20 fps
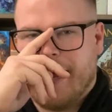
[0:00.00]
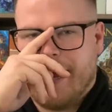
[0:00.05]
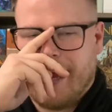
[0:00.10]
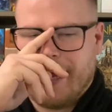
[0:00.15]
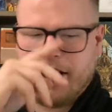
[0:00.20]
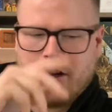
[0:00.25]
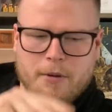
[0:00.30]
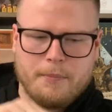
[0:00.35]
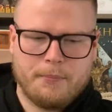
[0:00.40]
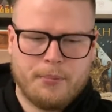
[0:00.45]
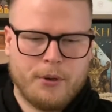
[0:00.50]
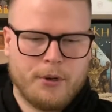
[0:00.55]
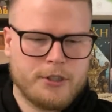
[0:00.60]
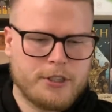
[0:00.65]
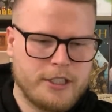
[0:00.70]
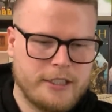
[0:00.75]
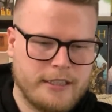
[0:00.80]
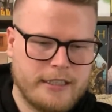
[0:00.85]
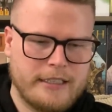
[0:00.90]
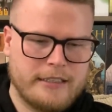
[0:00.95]
and you're
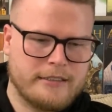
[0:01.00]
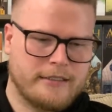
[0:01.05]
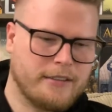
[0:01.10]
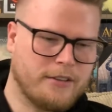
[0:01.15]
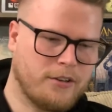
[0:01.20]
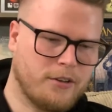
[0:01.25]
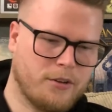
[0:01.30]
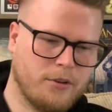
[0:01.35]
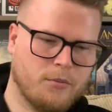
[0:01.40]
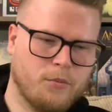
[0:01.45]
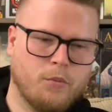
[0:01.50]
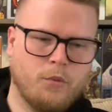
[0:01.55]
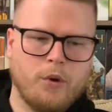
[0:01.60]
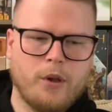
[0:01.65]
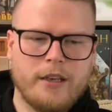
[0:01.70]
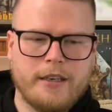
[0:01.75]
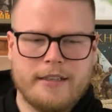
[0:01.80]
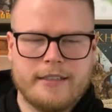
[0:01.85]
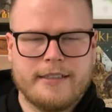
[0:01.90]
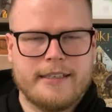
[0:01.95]
pushing these little
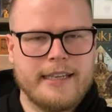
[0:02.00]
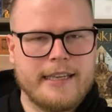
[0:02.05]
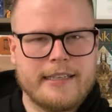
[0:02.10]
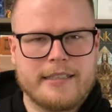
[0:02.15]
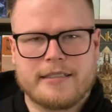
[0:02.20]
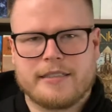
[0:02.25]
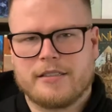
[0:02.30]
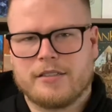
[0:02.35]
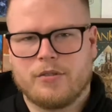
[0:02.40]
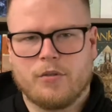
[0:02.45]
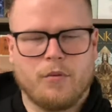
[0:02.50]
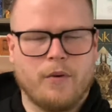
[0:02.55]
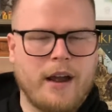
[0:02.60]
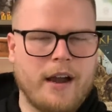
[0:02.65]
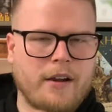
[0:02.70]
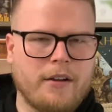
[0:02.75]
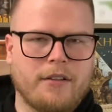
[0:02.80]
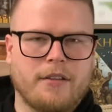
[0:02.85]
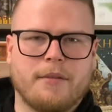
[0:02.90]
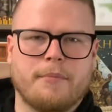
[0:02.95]
wooden discs
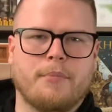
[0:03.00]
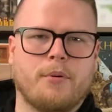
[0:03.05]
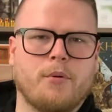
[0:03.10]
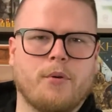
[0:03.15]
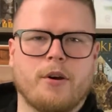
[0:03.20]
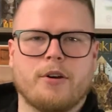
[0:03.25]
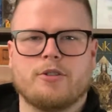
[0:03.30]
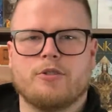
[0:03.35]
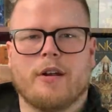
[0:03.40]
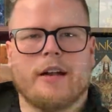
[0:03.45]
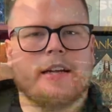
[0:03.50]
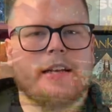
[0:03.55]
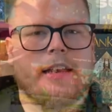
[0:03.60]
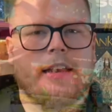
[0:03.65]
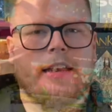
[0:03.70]
around the board trying to